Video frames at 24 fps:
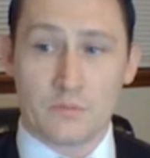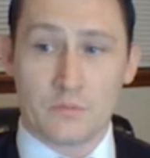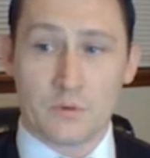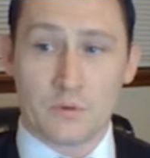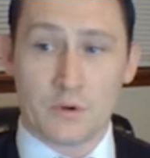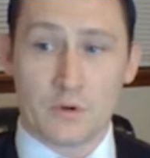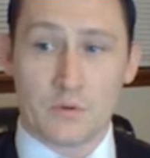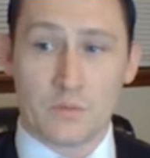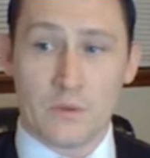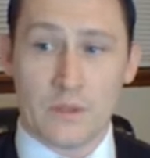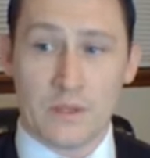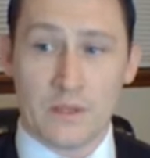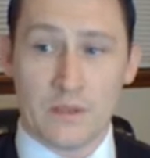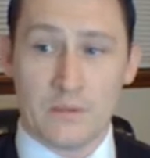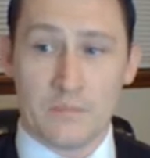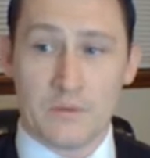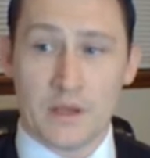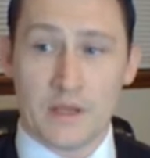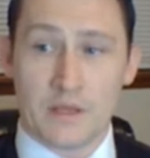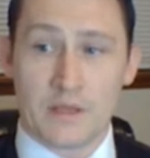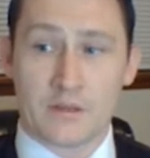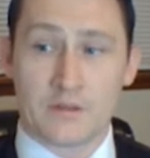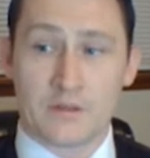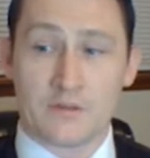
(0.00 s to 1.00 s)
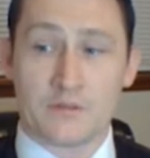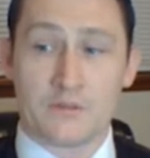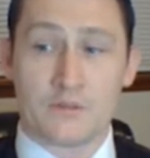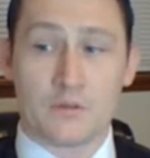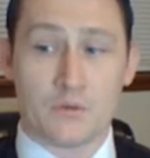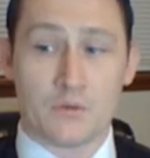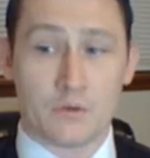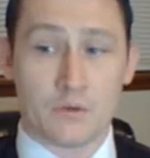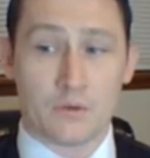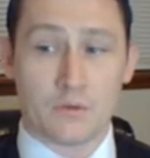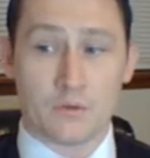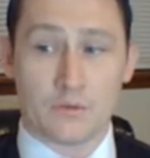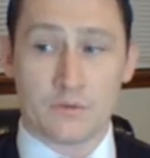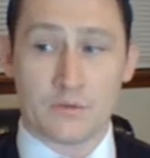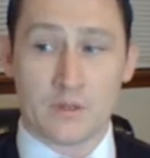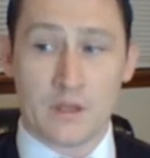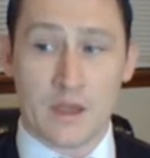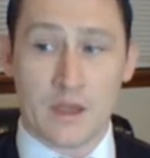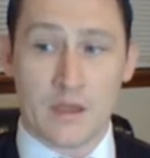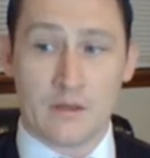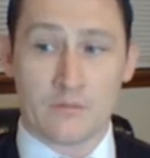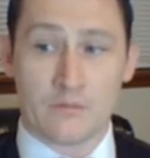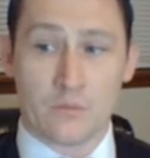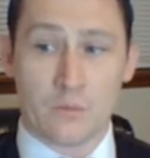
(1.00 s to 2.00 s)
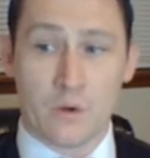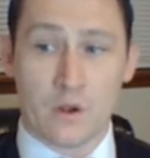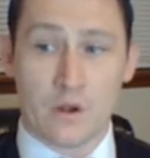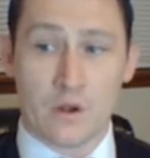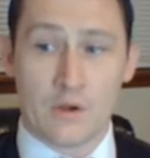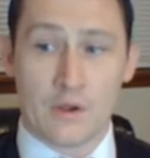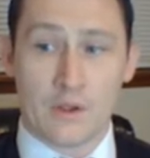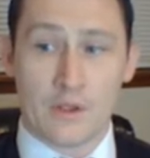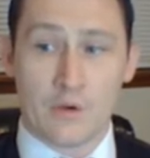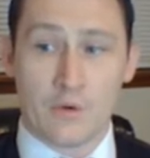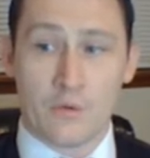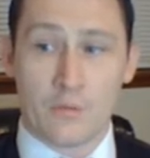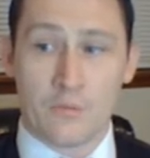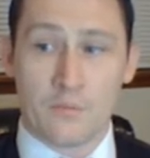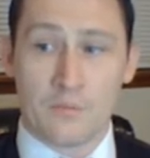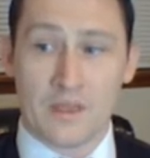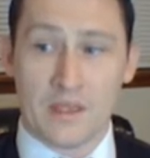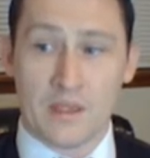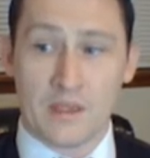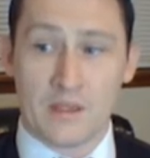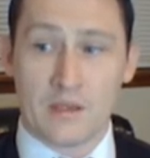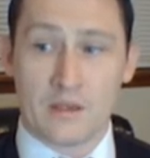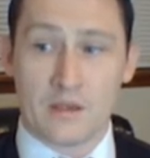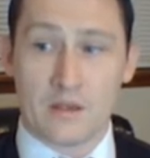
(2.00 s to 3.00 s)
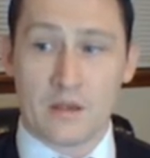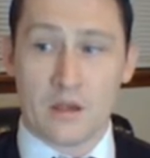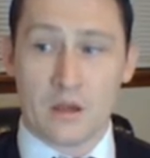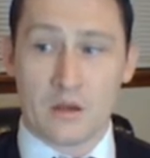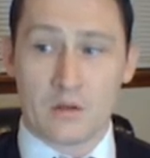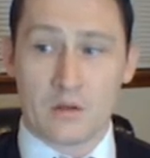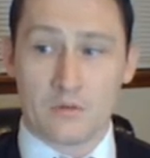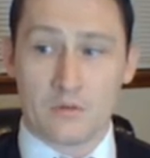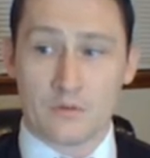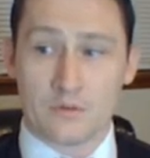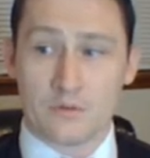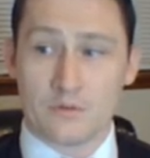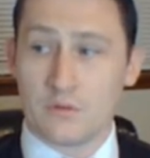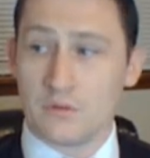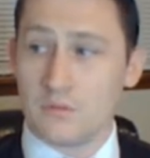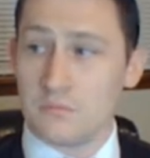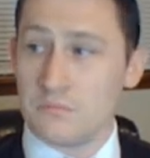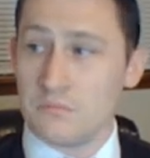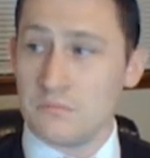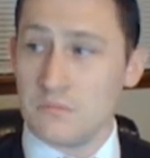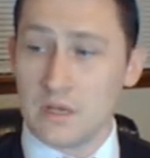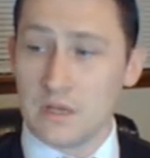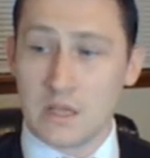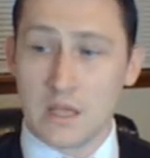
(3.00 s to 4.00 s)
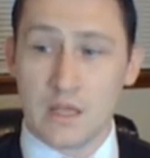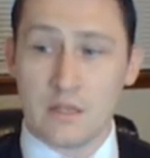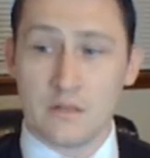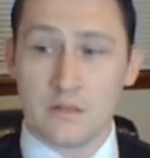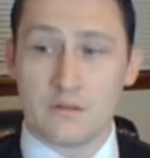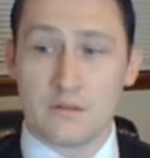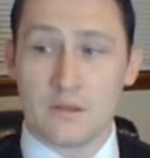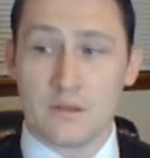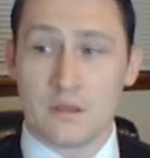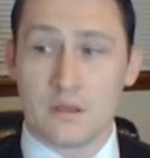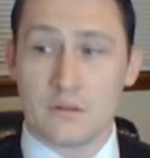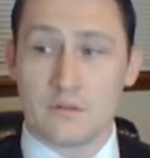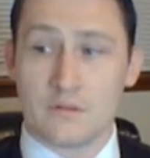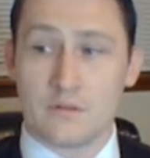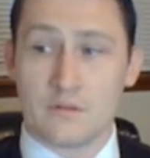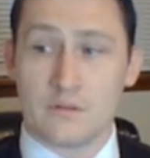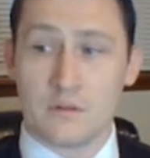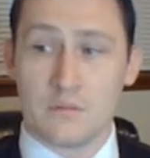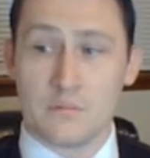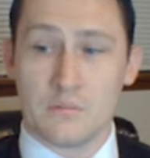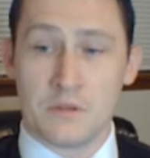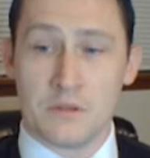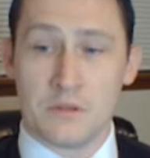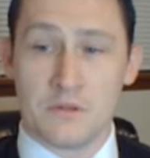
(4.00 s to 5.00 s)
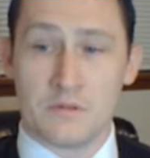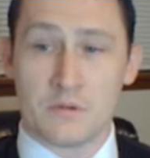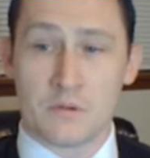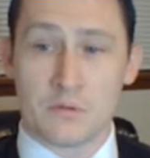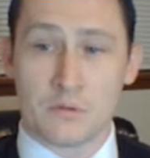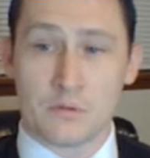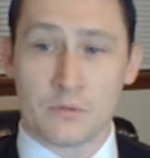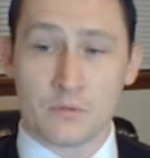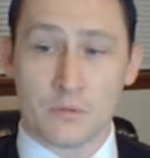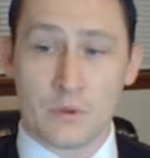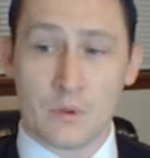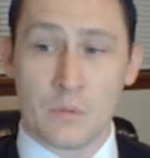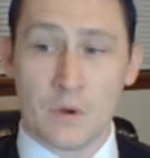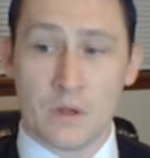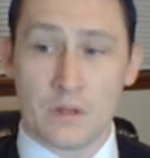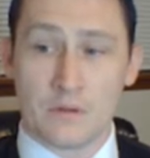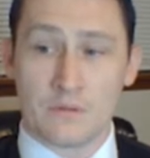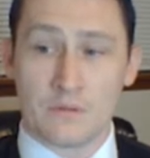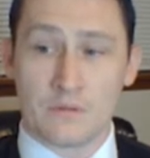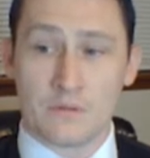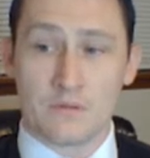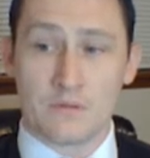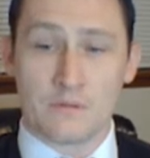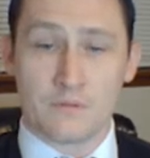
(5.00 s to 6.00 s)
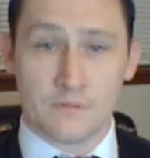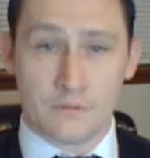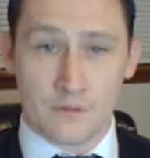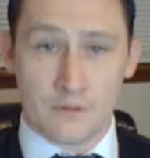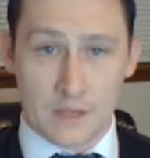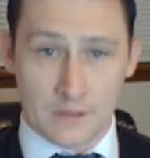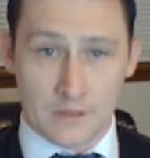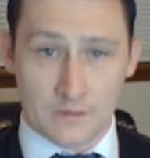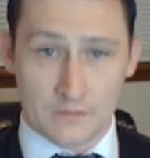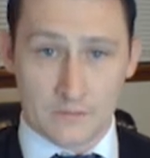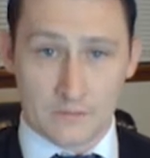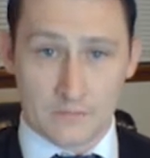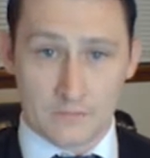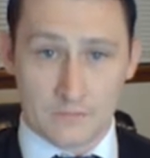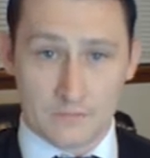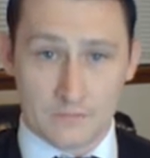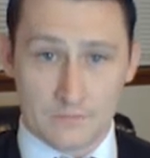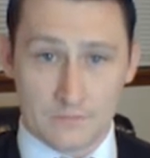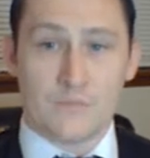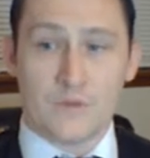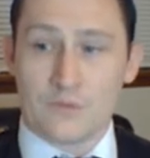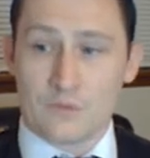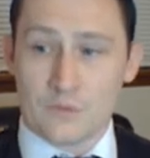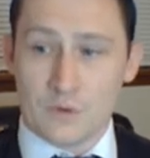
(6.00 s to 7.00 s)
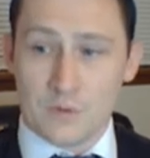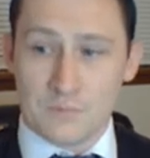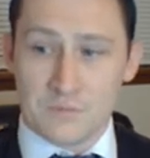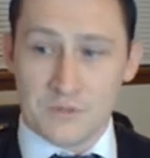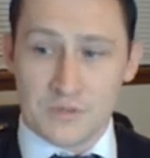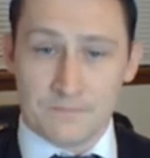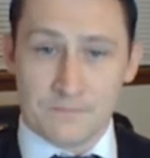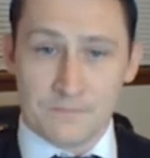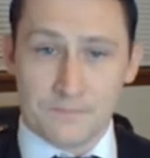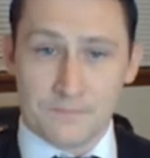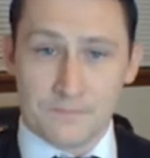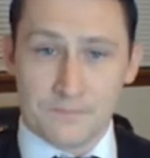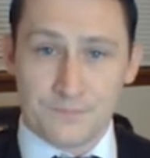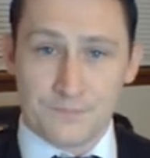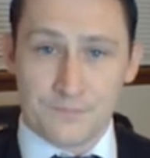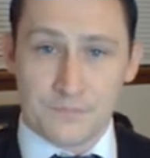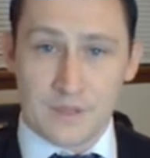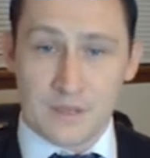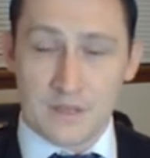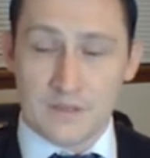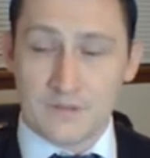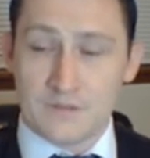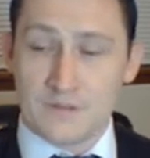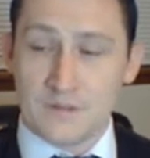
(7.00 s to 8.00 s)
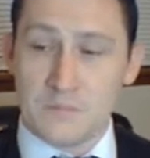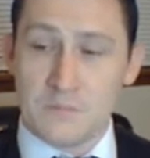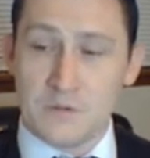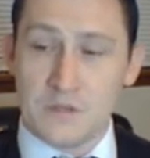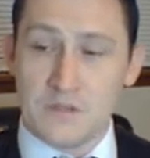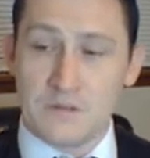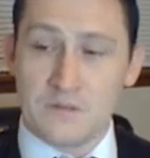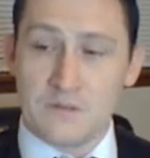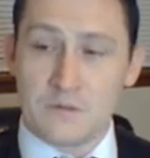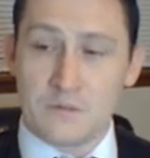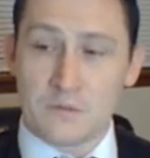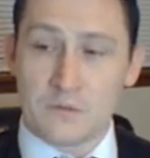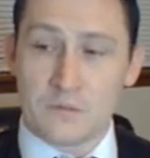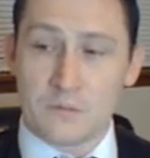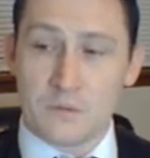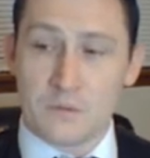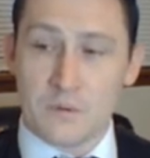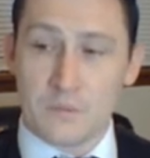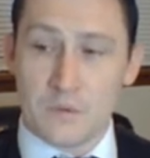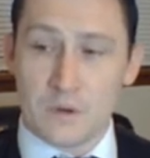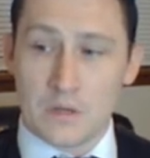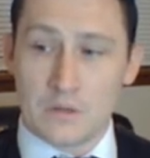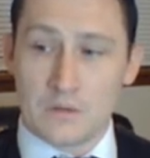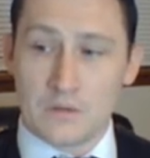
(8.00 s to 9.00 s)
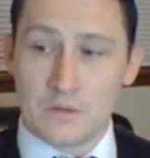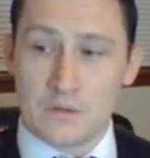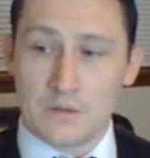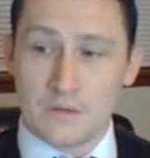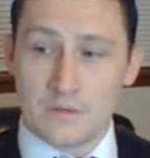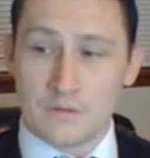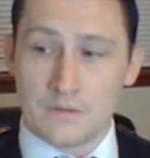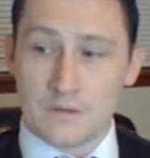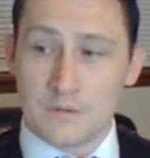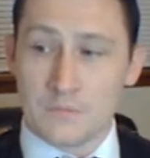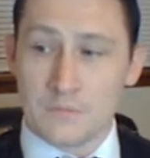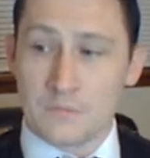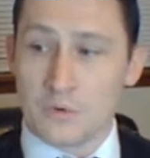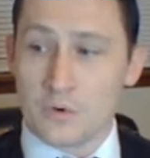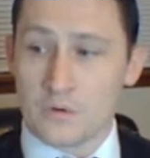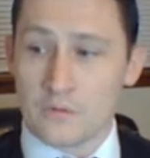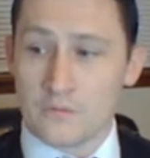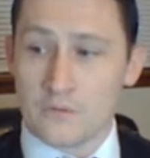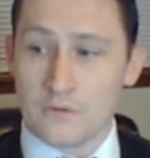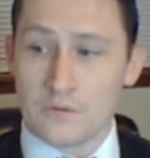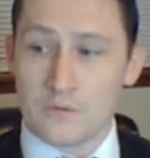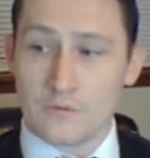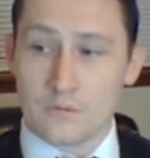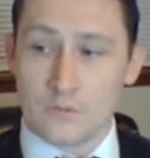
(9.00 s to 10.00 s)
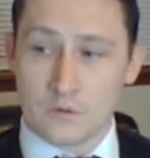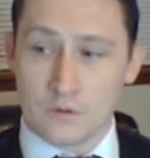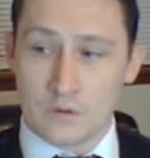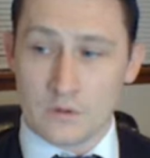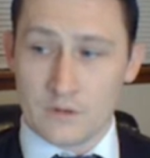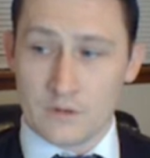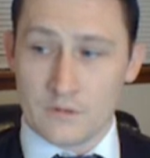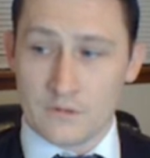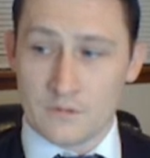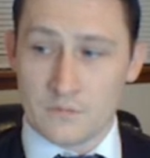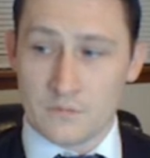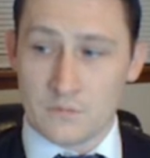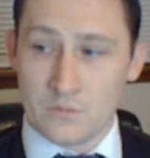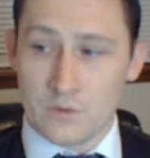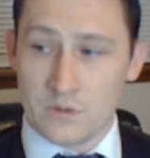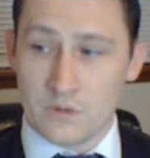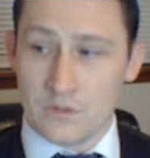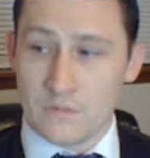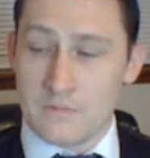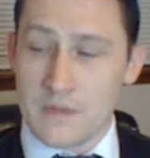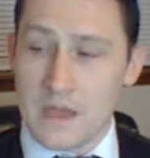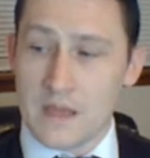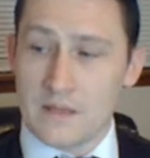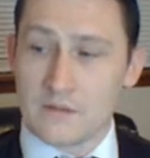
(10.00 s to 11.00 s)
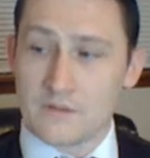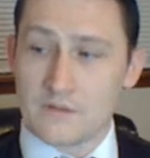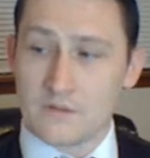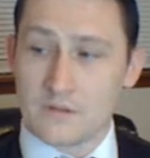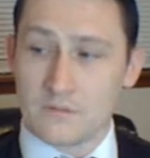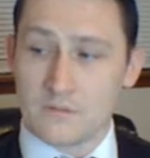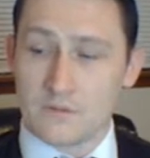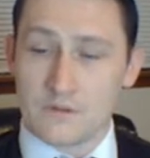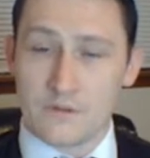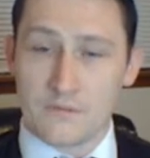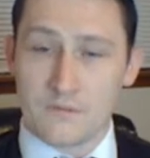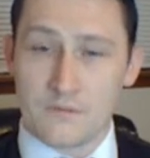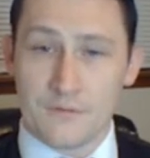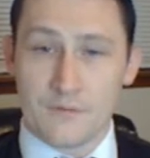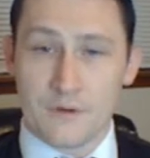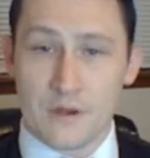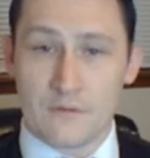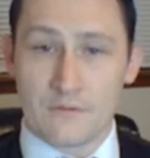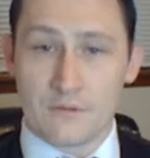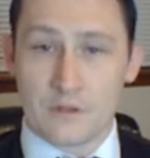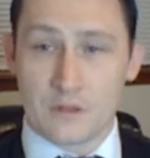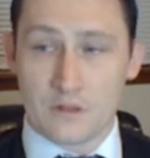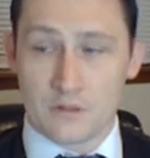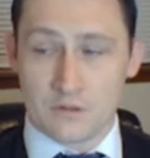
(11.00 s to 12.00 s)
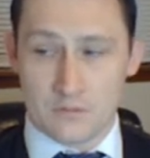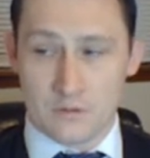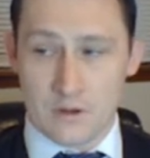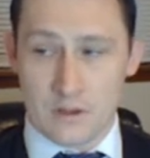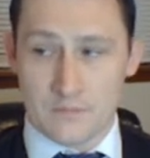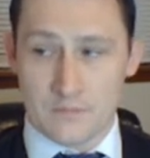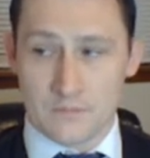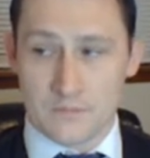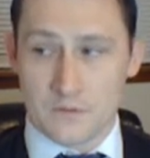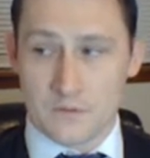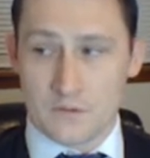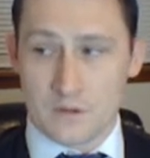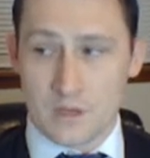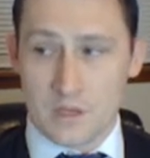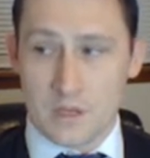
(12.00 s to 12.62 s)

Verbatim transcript: per week by custodial staff wearing opaque goggles to mitigate SCP-031's effect. Description: SCP-031 is an amorphous organism with a mass of 75 kilograms.